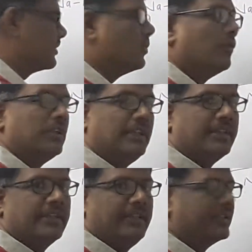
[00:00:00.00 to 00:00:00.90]

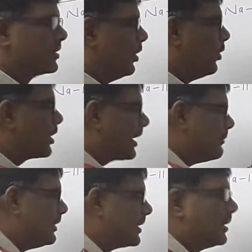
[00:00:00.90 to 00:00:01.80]
covalent radius. Okay,
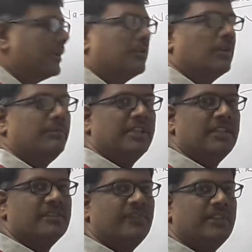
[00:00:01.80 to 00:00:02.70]
metal and
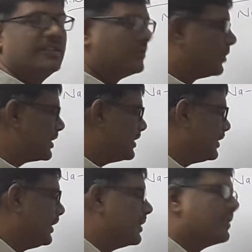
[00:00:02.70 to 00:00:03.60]
non-metal is finished. What is the
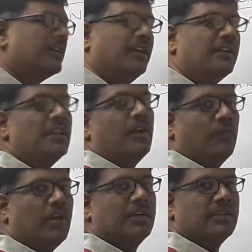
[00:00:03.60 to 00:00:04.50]
need of the
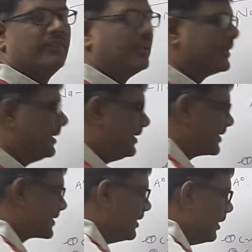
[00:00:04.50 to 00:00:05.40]
van der Waals
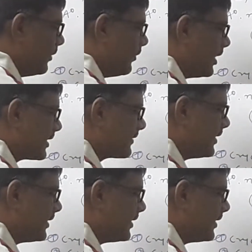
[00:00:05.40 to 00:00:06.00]
radius? Van der